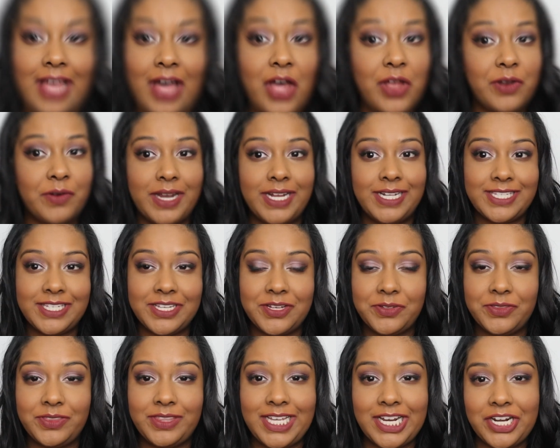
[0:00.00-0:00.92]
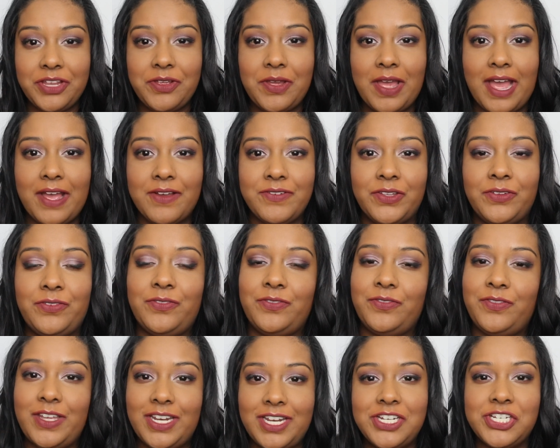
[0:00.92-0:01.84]
All right, so there you have the
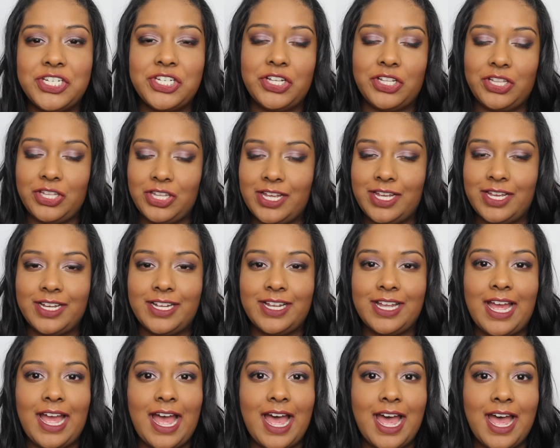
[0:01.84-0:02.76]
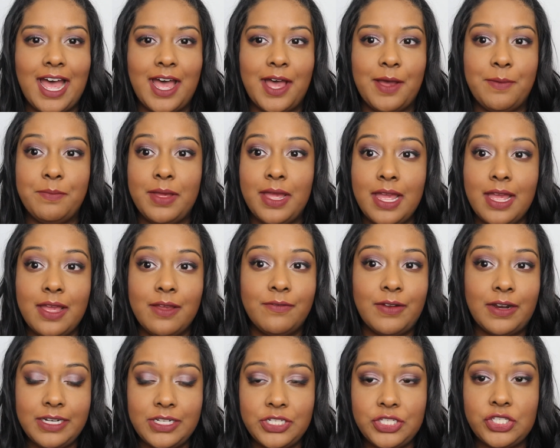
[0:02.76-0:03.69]
finished look.
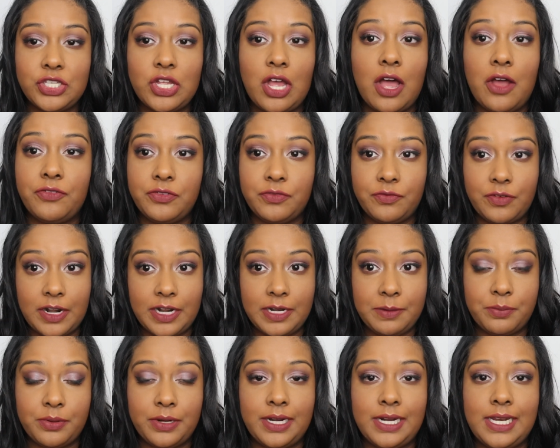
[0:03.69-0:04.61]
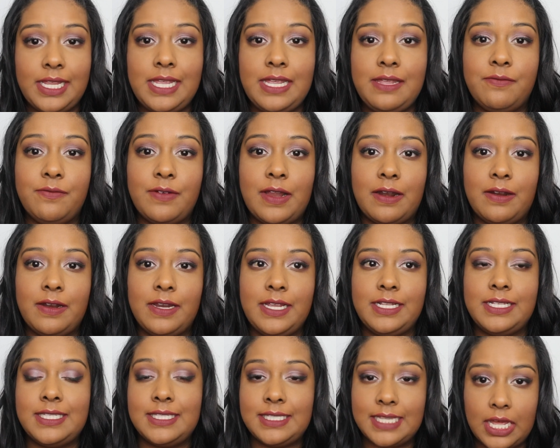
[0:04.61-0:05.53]
Very soft, very pretty, very
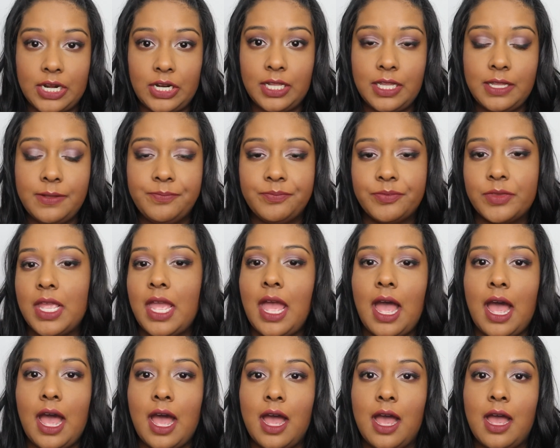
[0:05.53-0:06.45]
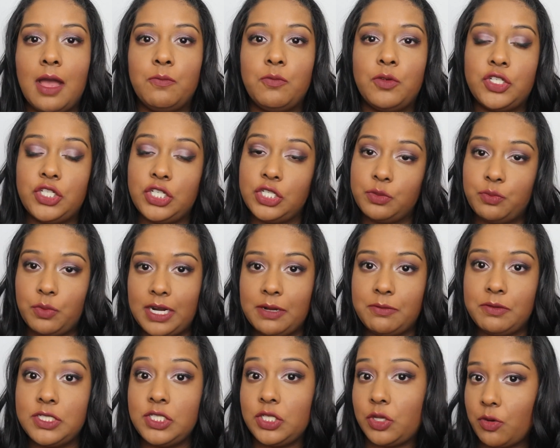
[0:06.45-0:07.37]
subtle, which is what I
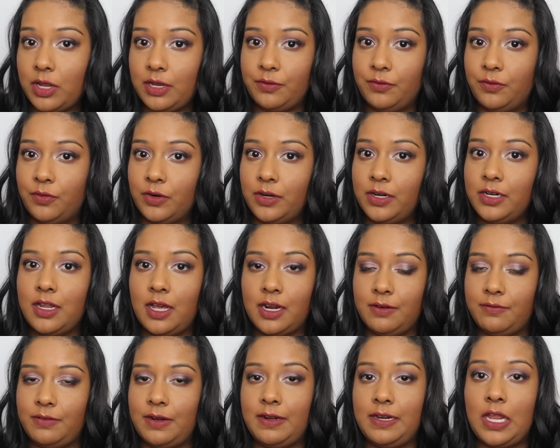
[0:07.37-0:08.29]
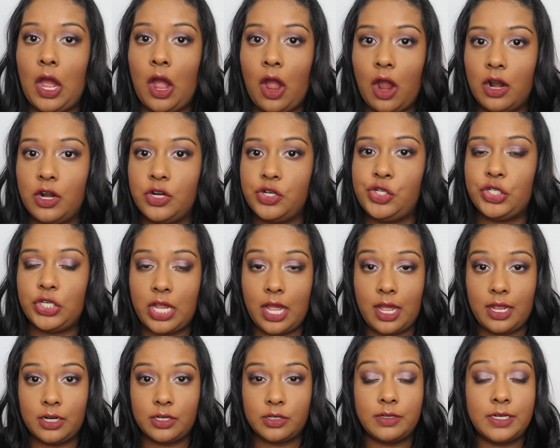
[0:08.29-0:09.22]
was going for. Not a very harsh
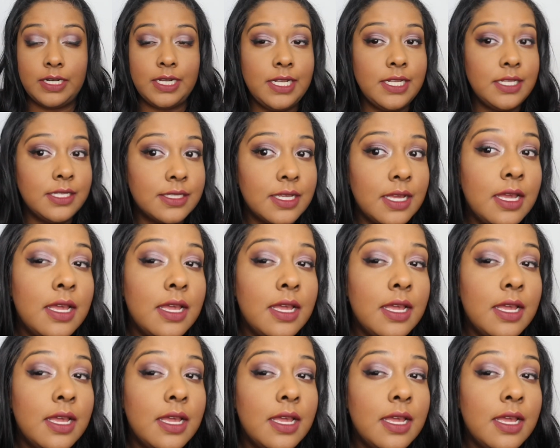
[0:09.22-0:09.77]
cut crease.